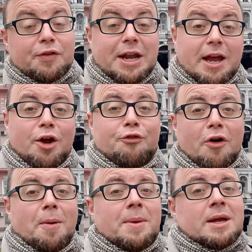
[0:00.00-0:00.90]
video
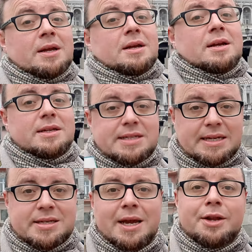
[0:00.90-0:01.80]
from
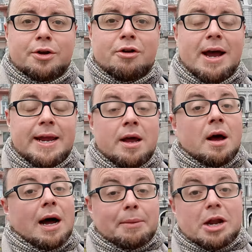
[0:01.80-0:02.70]
Odessa in Ukraine.
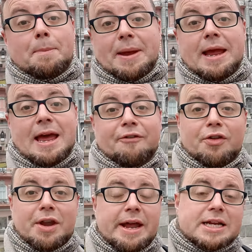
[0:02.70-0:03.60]
I'm going to be here
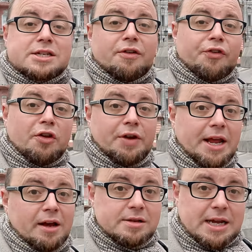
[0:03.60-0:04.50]
for the next few
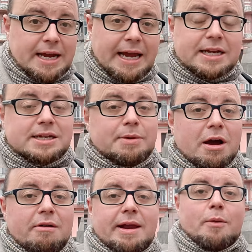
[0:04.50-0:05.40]
videos, okay, because I'm
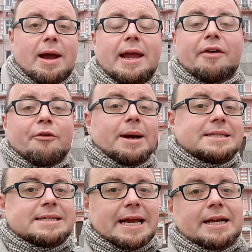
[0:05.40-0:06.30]
currently waiting for my
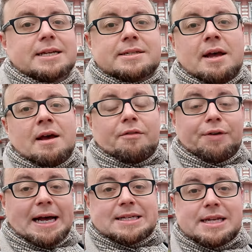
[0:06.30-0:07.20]
second
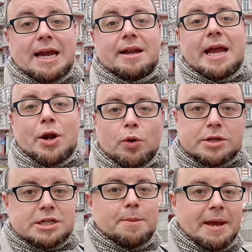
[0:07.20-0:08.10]
vaccine in
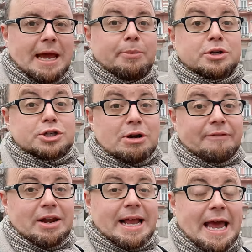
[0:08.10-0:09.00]
order to be able to
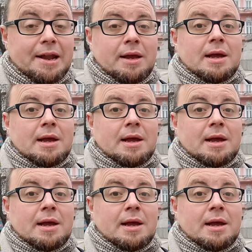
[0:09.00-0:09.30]
travel again.